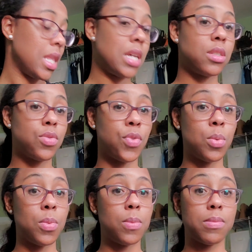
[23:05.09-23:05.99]

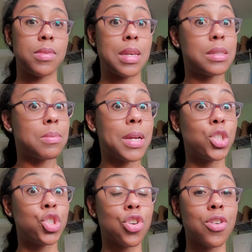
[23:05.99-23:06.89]
That's
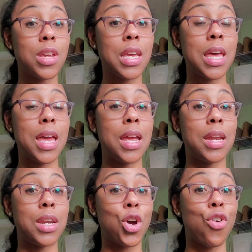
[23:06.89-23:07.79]
my journey,
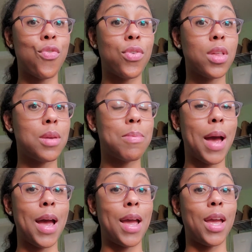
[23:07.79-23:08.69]
and hopefully
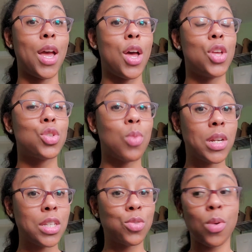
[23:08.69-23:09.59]
by
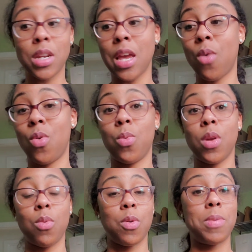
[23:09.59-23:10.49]
2020
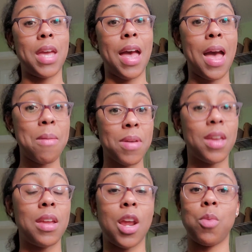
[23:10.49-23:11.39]
it will be a
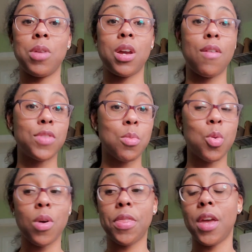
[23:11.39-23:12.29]
habit, and I'll be
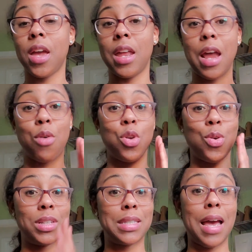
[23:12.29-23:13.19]
comfortable with it, and I'll
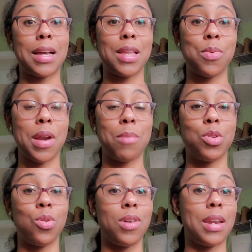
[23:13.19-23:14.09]
know exactly what
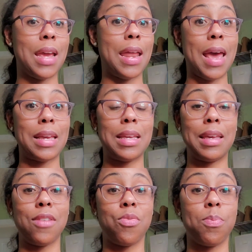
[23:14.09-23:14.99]
I'm doing, and I
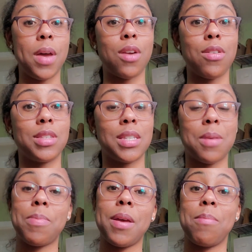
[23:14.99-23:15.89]
can give better
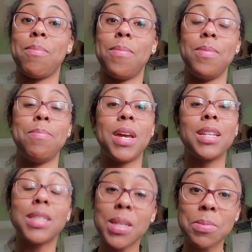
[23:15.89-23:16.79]
tips and
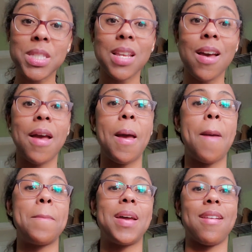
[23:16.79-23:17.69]

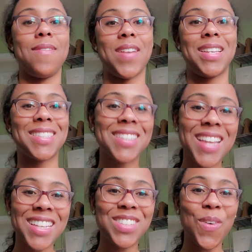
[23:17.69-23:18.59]
better advice.
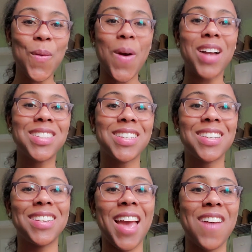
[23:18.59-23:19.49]
Thanks for
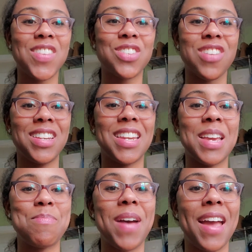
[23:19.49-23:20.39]
watching. Have a great
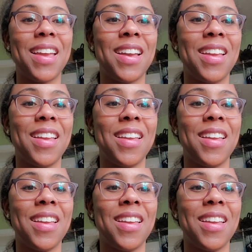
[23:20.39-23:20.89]
day. Bye.